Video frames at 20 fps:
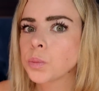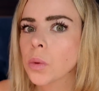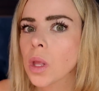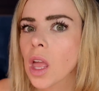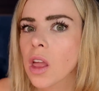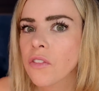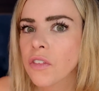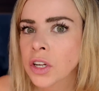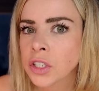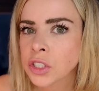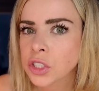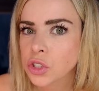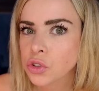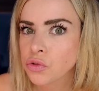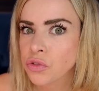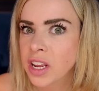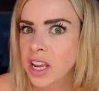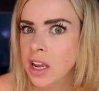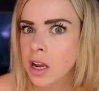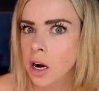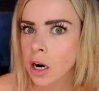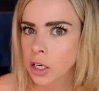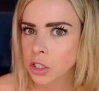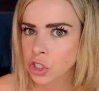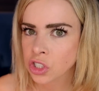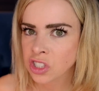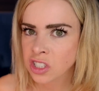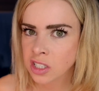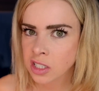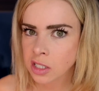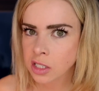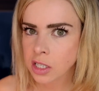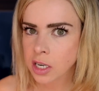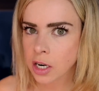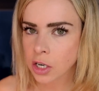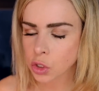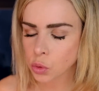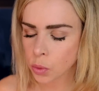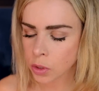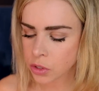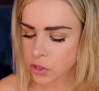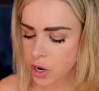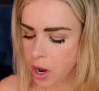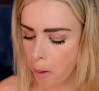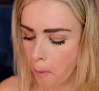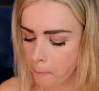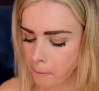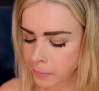I found his rate card on the stairs one day.